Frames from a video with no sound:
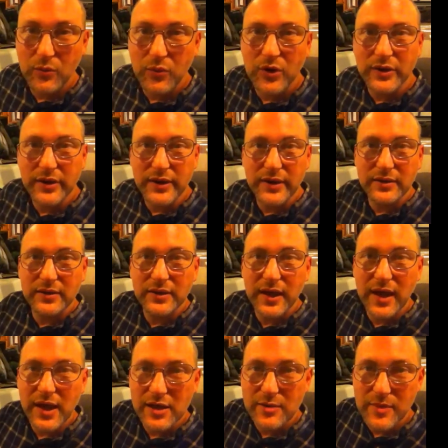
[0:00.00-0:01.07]
really
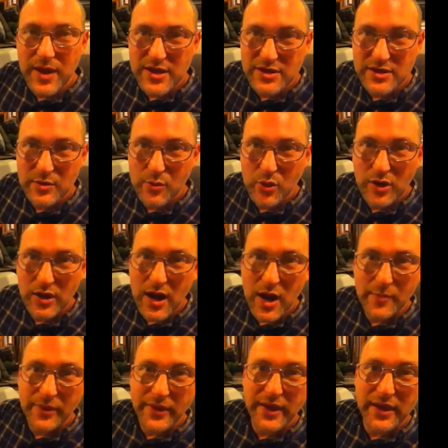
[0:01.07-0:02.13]
can't imagine a more
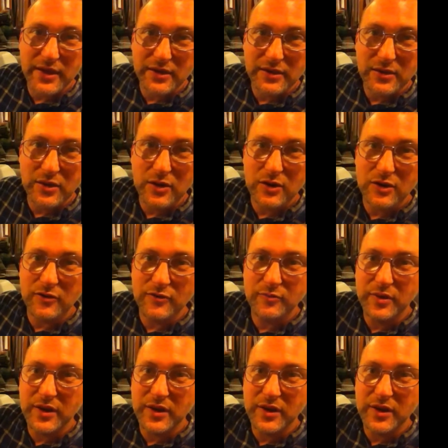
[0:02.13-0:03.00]
complicated curve,